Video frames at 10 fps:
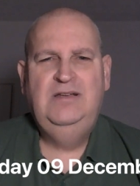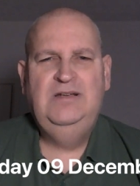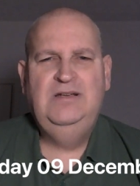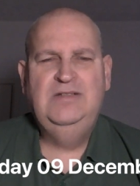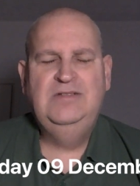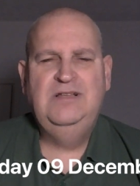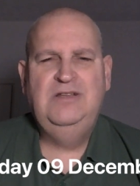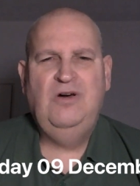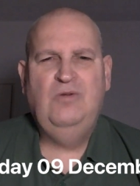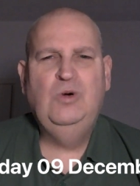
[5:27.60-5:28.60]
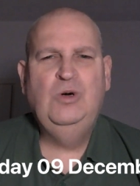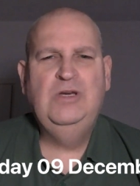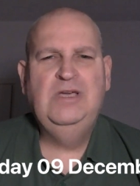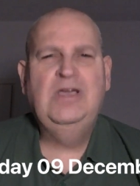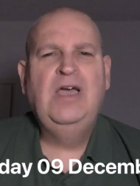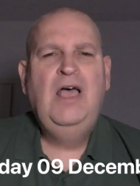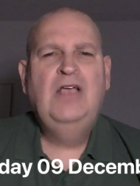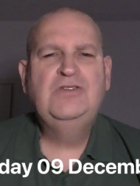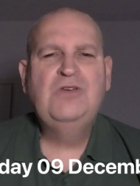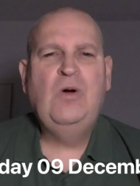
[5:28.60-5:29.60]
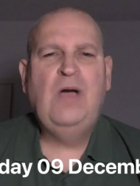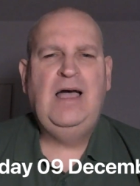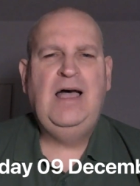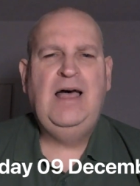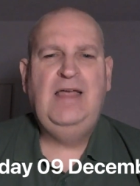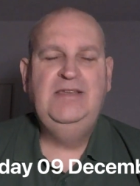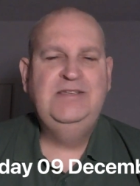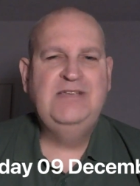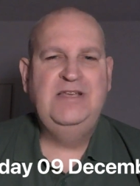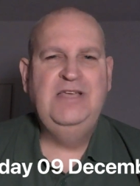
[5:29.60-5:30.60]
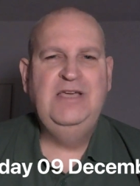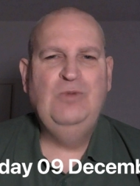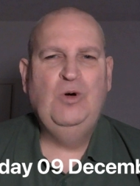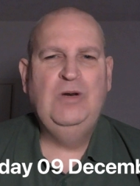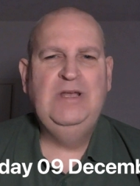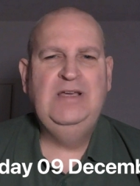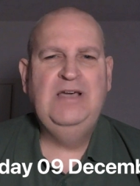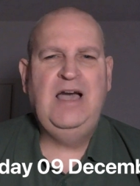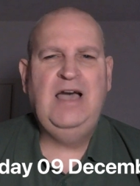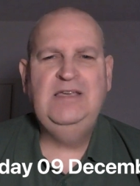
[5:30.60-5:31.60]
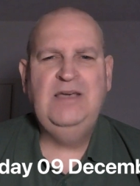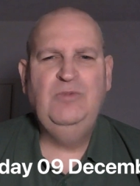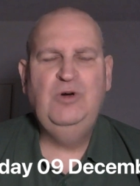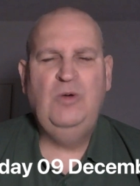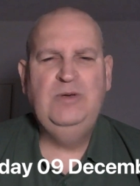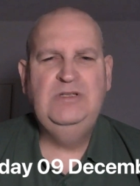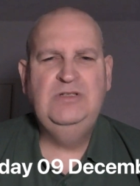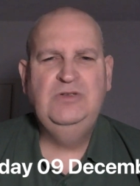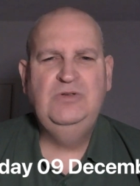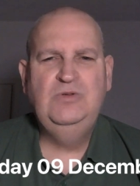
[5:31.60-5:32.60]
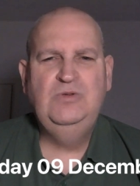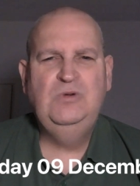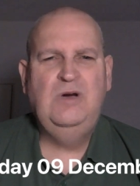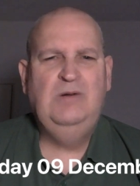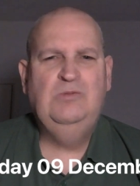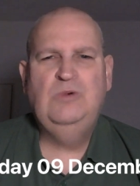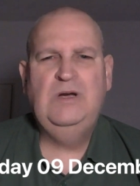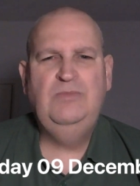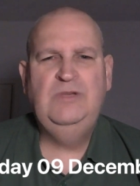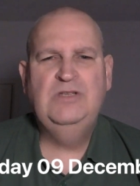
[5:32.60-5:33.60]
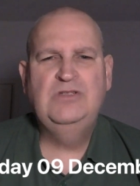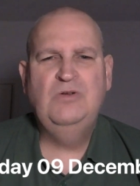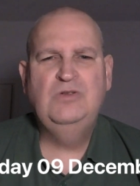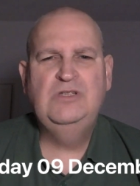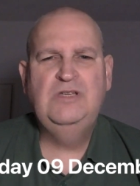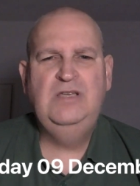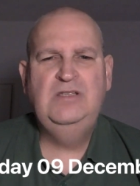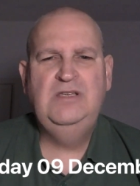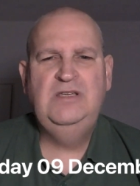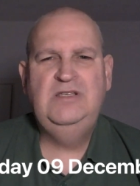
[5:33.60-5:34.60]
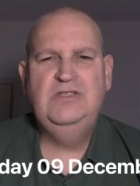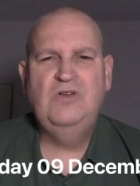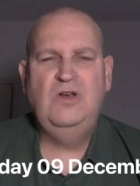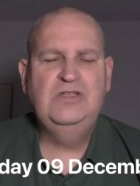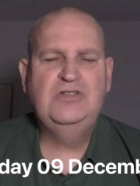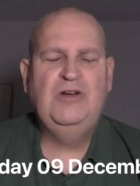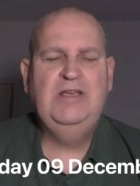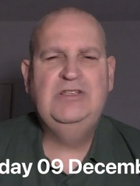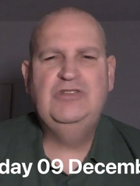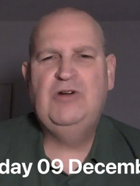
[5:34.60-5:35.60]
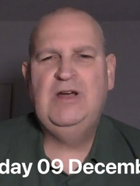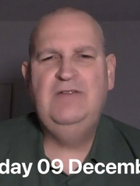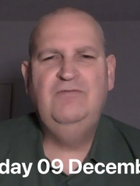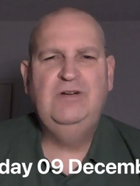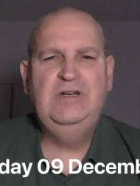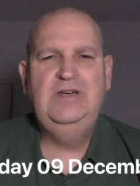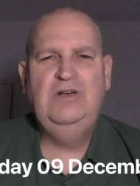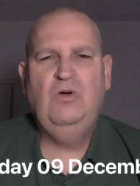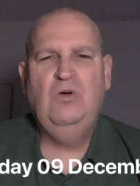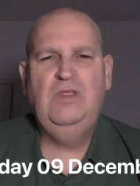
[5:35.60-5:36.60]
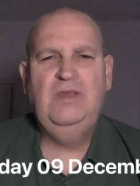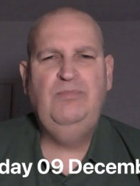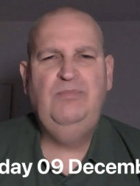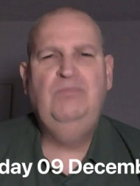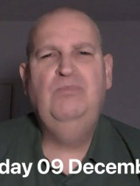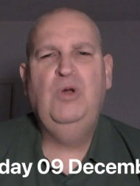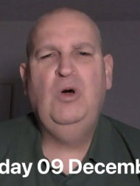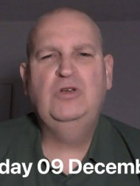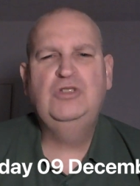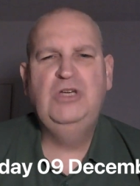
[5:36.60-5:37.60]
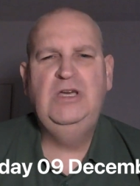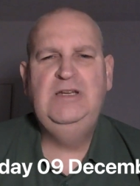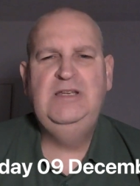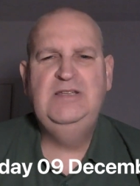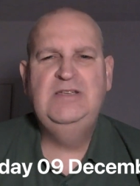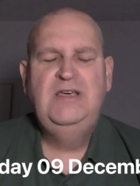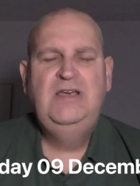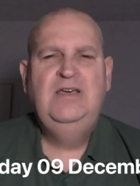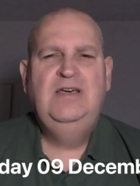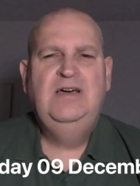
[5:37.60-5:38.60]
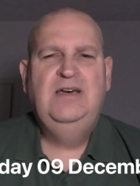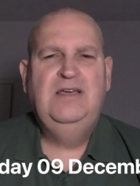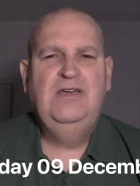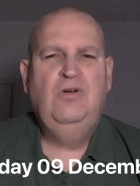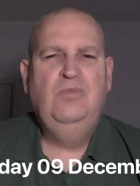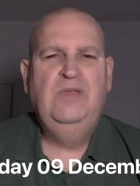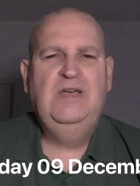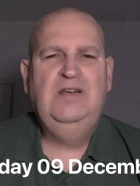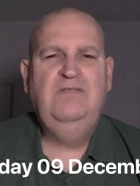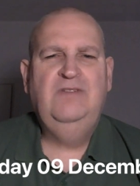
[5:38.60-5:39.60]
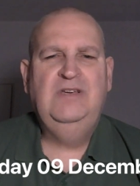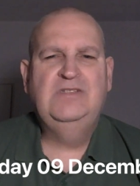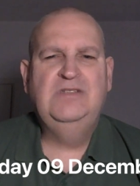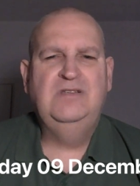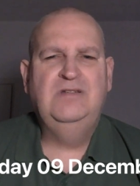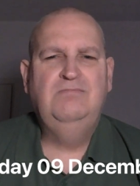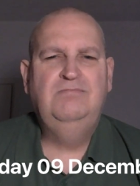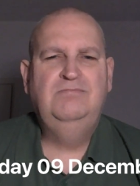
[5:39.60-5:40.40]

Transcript: Uh, still not working. So uh, this Sunday morning, I am going to uh, wipe the associated solid state drive where all the blockchain is, and I hope that'll fix it.